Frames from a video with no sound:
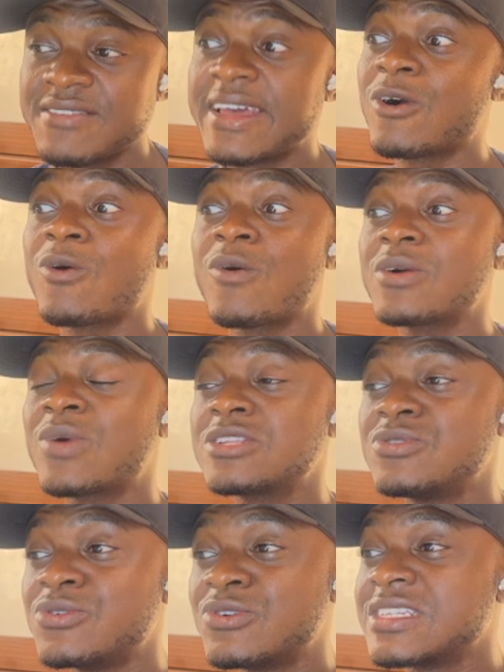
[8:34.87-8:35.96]
or what
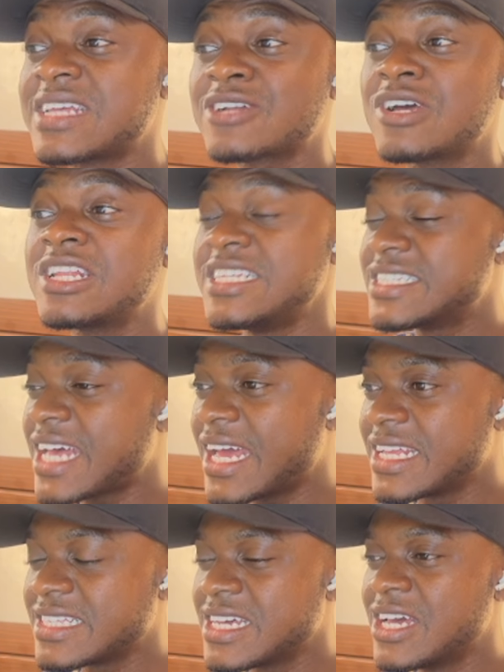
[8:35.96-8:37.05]
you wrote is actually inside it?
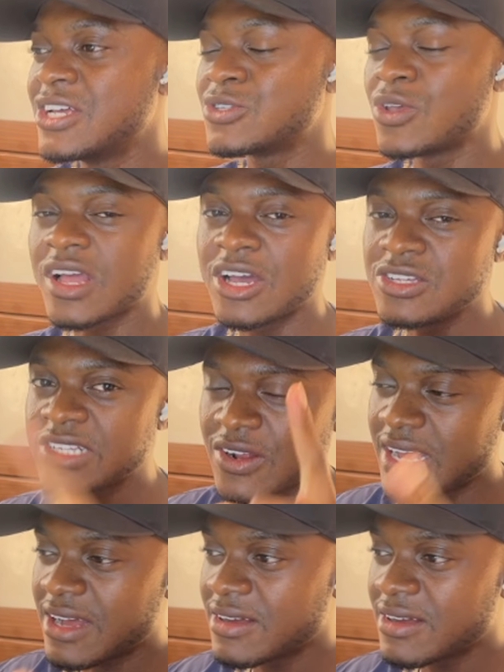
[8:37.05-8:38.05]
So you can use another